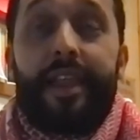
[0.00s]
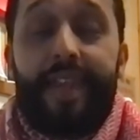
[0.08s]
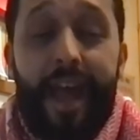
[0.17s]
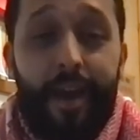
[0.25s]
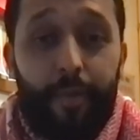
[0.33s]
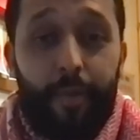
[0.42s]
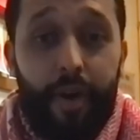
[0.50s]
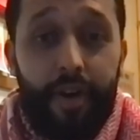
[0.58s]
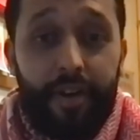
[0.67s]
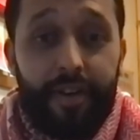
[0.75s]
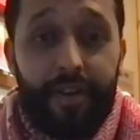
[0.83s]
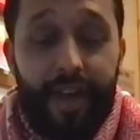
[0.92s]
that
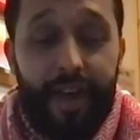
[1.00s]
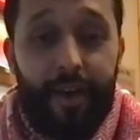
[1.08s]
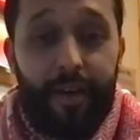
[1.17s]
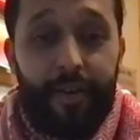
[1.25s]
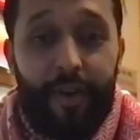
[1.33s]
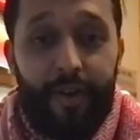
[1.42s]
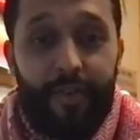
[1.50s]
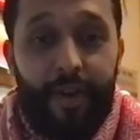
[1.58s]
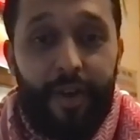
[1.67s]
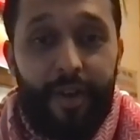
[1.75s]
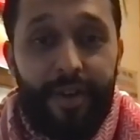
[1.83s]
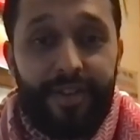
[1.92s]
work of
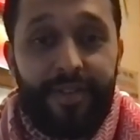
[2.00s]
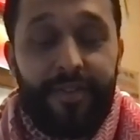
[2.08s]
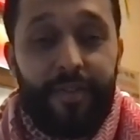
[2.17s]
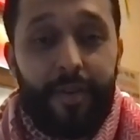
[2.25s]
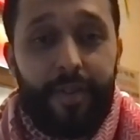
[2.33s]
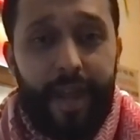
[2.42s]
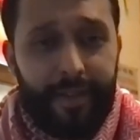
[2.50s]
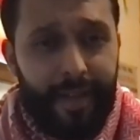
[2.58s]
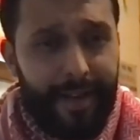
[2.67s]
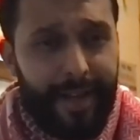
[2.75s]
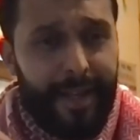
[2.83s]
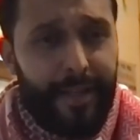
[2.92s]
hers for that
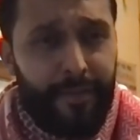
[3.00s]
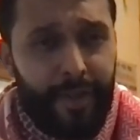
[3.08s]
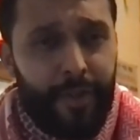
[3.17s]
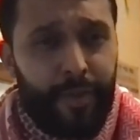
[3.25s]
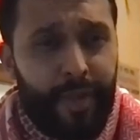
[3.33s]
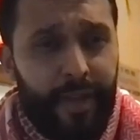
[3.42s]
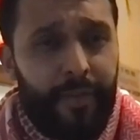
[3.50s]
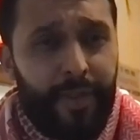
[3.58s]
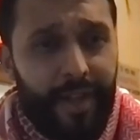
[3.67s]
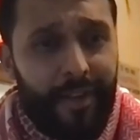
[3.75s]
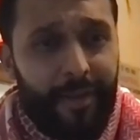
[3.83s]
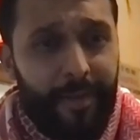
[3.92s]
kind of individual level
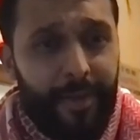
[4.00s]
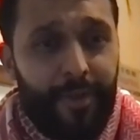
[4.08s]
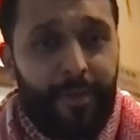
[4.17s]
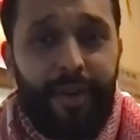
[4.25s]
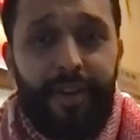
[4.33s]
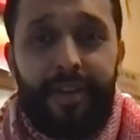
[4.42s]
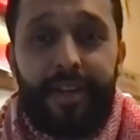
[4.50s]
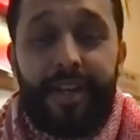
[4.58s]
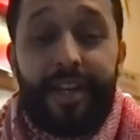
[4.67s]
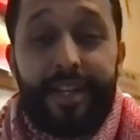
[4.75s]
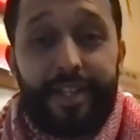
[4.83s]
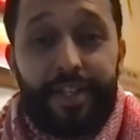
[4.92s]
psychometric one.
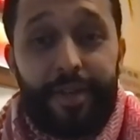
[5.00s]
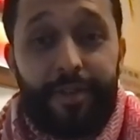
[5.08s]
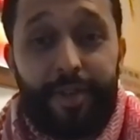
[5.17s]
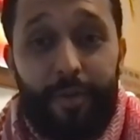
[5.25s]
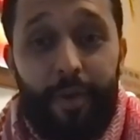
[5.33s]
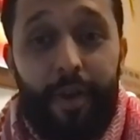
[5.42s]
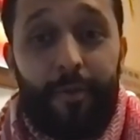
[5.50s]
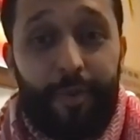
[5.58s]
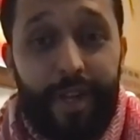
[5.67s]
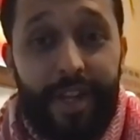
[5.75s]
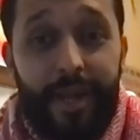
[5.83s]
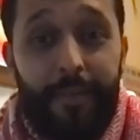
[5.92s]
She also wrote a
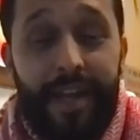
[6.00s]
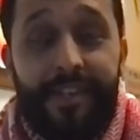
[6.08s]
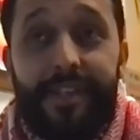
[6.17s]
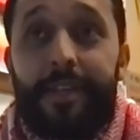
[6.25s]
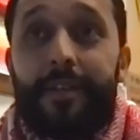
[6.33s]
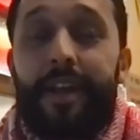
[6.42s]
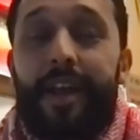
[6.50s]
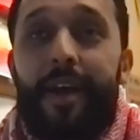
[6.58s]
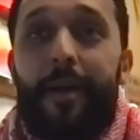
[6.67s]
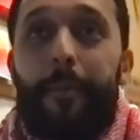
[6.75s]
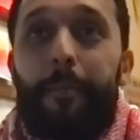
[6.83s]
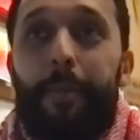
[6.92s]
really amazing
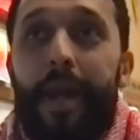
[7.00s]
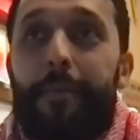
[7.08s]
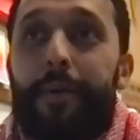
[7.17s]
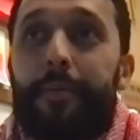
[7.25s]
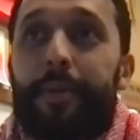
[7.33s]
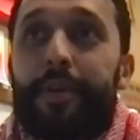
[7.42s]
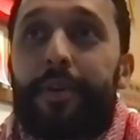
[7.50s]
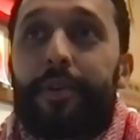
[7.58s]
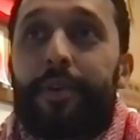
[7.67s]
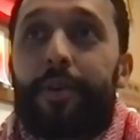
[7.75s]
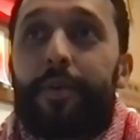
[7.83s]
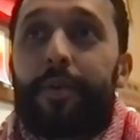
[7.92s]
paper
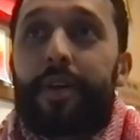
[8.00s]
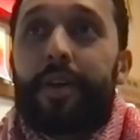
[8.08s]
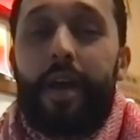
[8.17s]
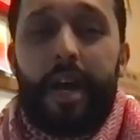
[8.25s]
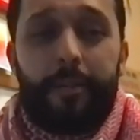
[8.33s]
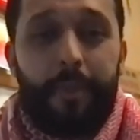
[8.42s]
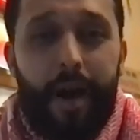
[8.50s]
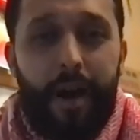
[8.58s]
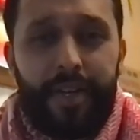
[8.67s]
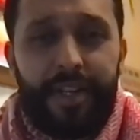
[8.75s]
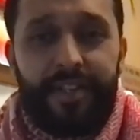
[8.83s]
called Māori